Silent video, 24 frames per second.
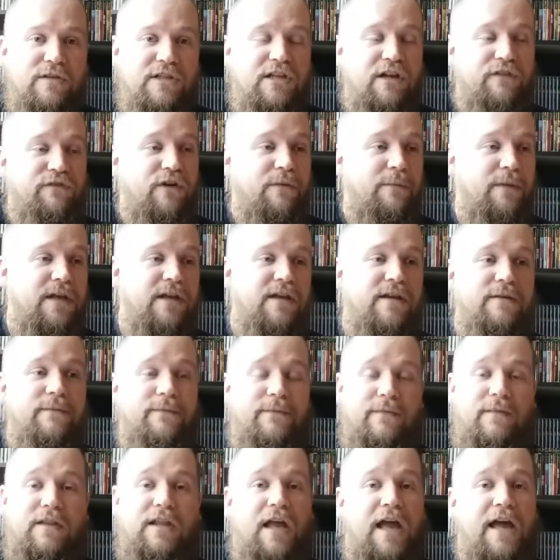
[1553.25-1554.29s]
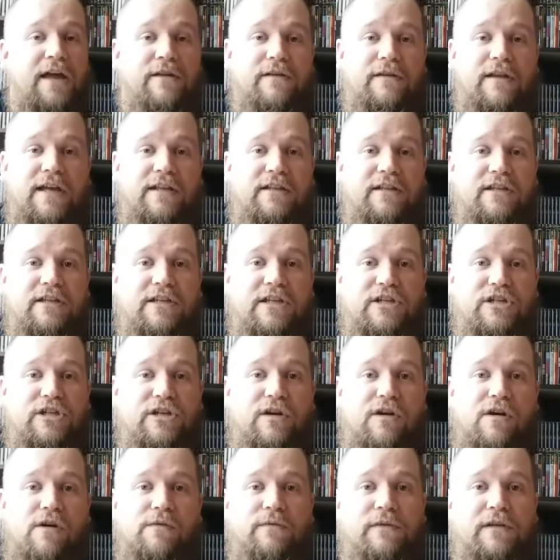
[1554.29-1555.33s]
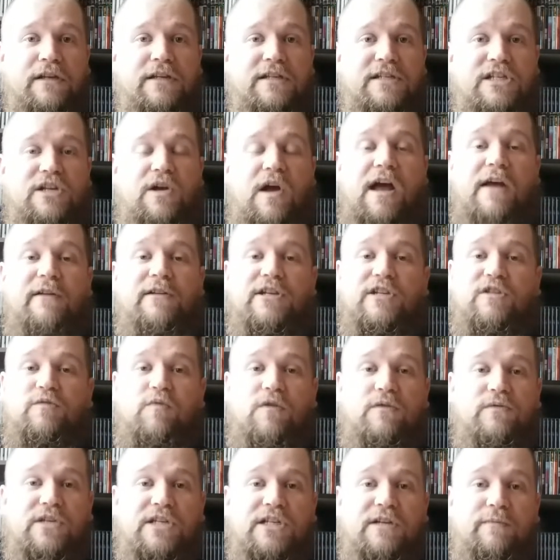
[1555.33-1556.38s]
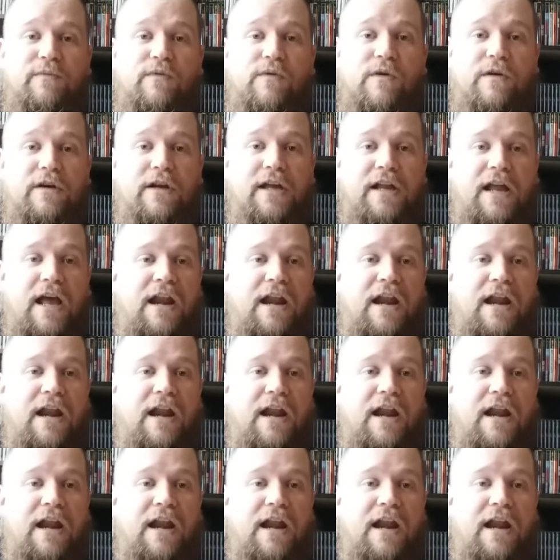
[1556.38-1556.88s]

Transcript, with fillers: So for me, I don't like the digital only, so I just won't support it,